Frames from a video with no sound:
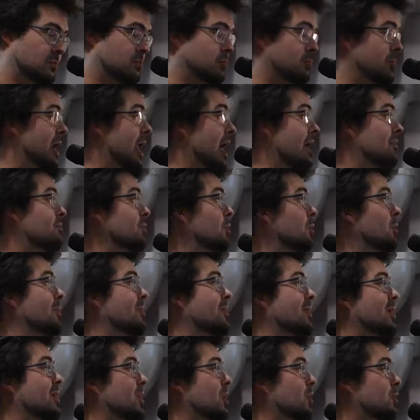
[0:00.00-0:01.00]
But
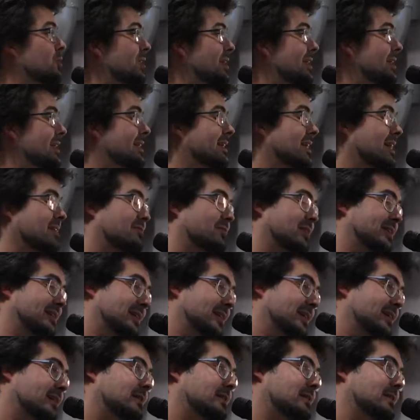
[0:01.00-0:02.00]
everyone there agreed that if I
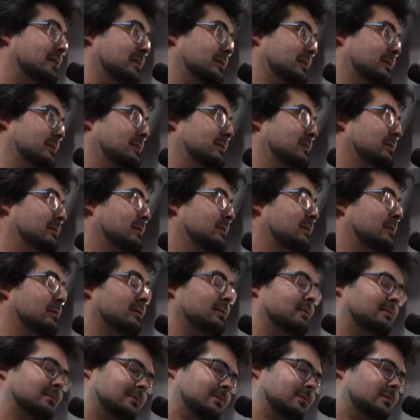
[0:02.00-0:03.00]
did,
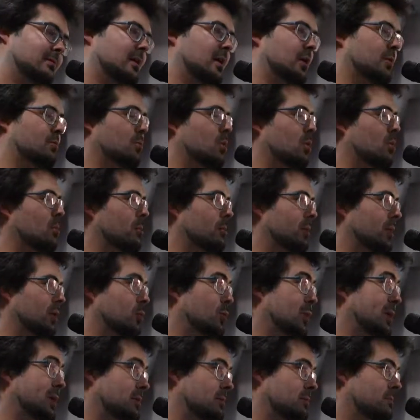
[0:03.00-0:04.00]
I'd probably
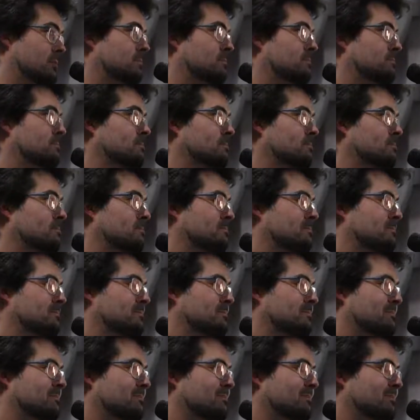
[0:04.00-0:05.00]
win.
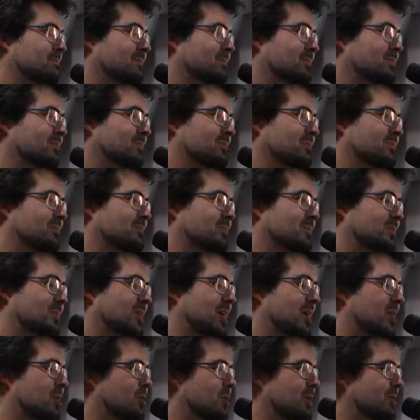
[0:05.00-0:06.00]

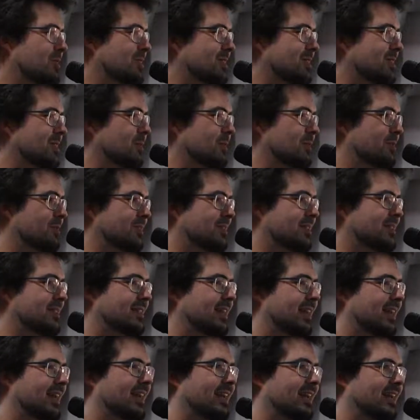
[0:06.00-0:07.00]
See, I know how to tell you that
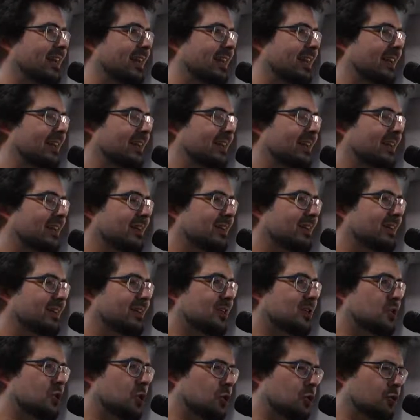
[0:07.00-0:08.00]
today
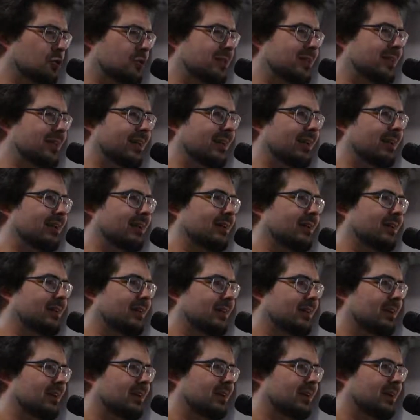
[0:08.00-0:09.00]
is a good day.
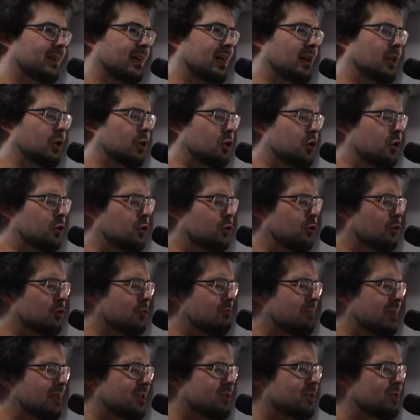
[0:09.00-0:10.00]
I'm looking good
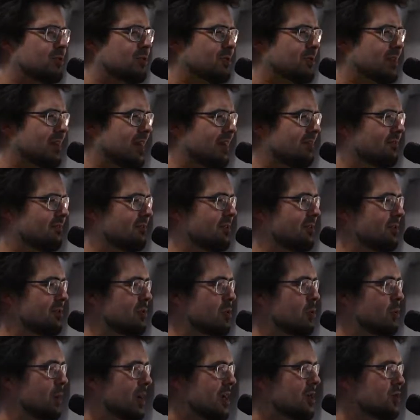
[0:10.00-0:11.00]
in my suit day. I'm
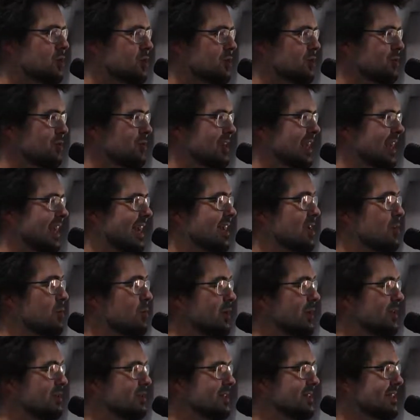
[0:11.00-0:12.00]
feeling the way I should day. I
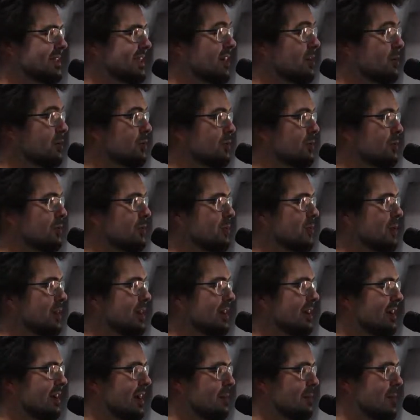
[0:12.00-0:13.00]
know how to tell you
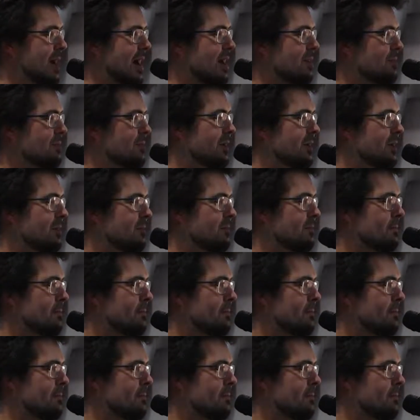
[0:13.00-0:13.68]
I'm happy.